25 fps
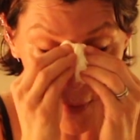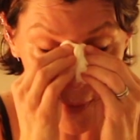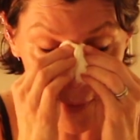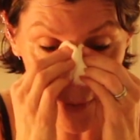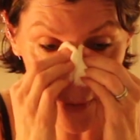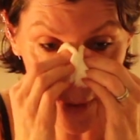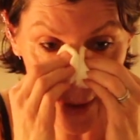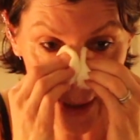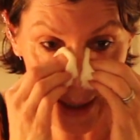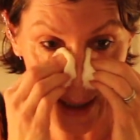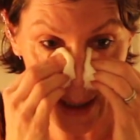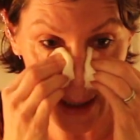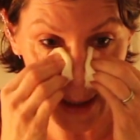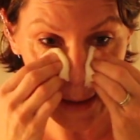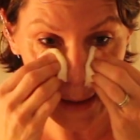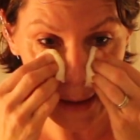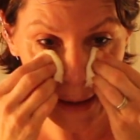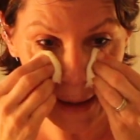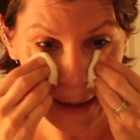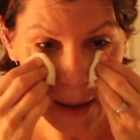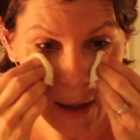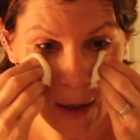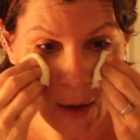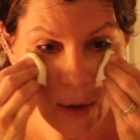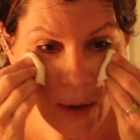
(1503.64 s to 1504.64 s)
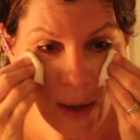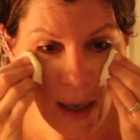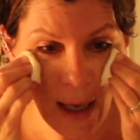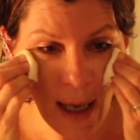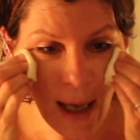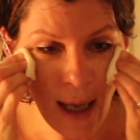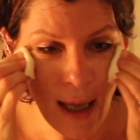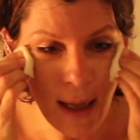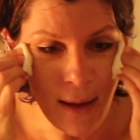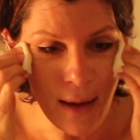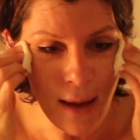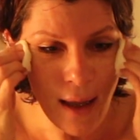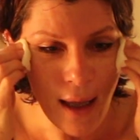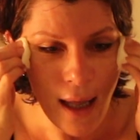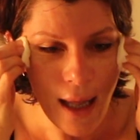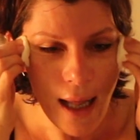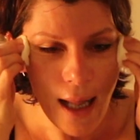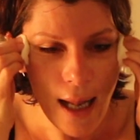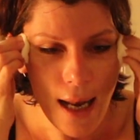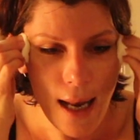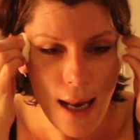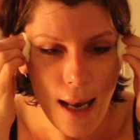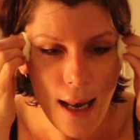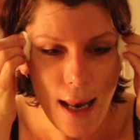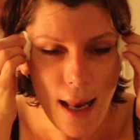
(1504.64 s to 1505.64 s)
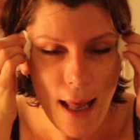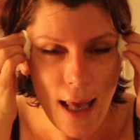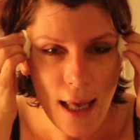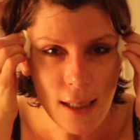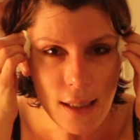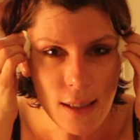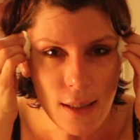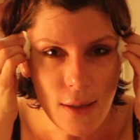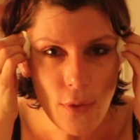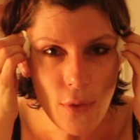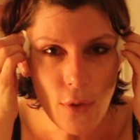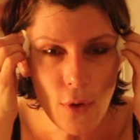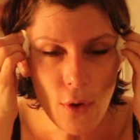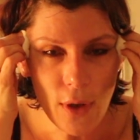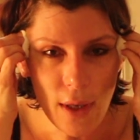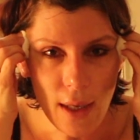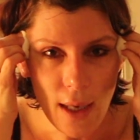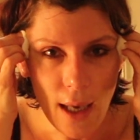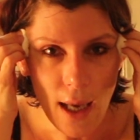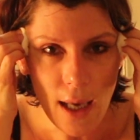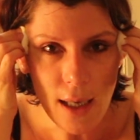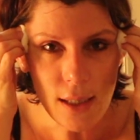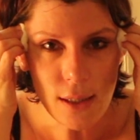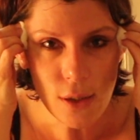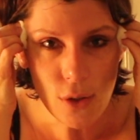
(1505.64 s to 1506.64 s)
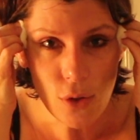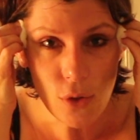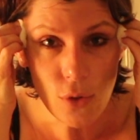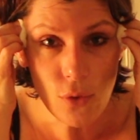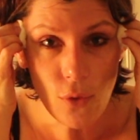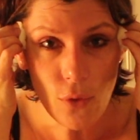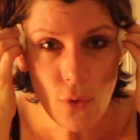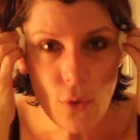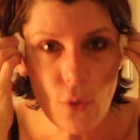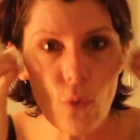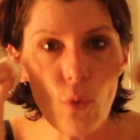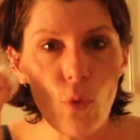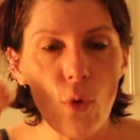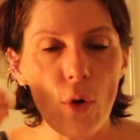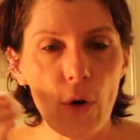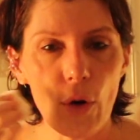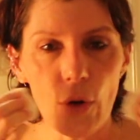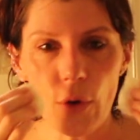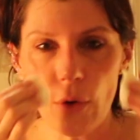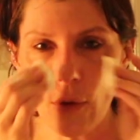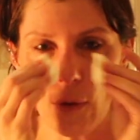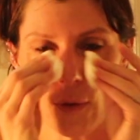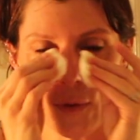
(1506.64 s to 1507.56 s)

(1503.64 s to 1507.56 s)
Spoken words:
with the gas. Again, let the gas do the work.